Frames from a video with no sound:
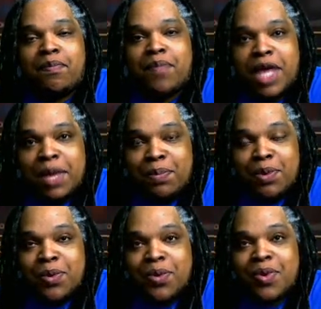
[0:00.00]

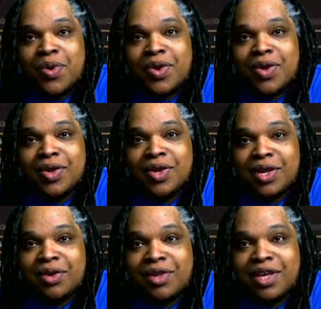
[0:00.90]
People
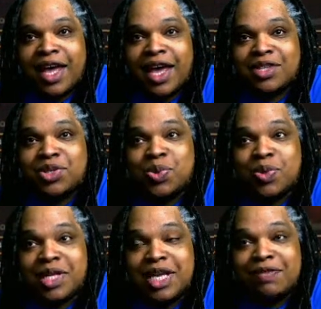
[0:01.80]
literally had to
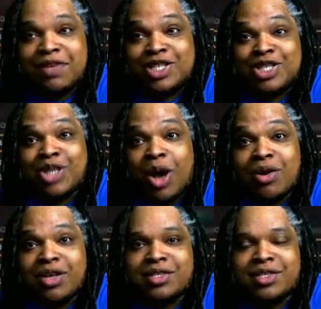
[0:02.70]
leave a
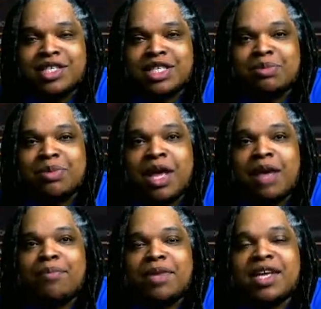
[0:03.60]
solar system
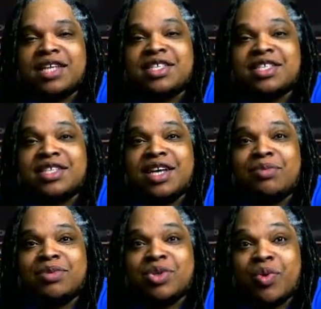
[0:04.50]
because the sun
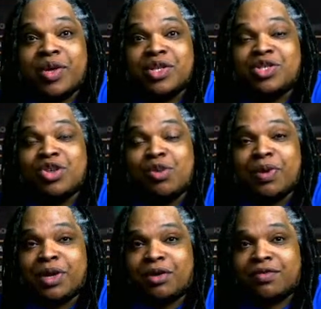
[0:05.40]
was going
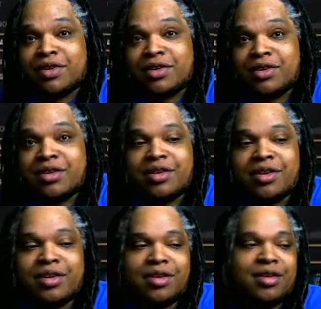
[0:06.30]
supernova.
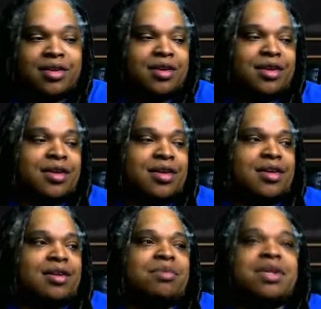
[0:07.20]

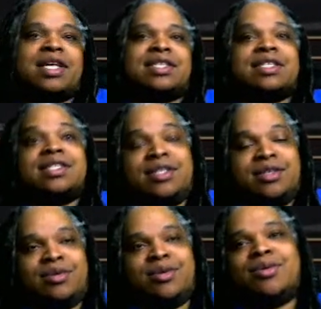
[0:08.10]
But let's continue.